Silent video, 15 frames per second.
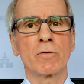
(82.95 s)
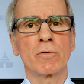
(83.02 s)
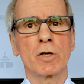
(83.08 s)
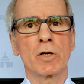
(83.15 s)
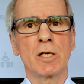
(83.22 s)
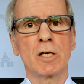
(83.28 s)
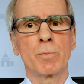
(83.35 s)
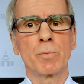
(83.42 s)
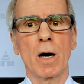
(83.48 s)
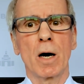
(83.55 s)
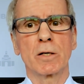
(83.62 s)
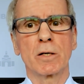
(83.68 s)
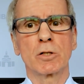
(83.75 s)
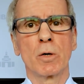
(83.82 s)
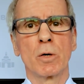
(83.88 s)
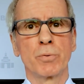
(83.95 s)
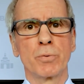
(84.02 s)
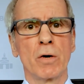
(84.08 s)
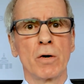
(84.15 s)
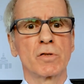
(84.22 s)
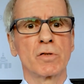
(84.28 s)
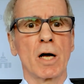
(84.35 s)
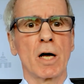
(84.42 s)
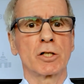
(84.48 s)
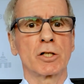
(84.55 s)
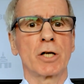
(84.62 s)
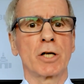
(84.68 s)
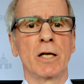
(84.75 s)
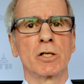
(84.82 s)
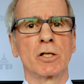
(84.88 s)
of treaty partners to approve such
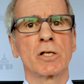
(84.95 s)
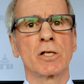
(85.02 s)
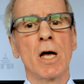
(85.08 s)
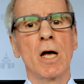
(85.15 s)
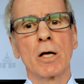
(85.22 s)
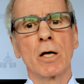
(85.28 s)
changes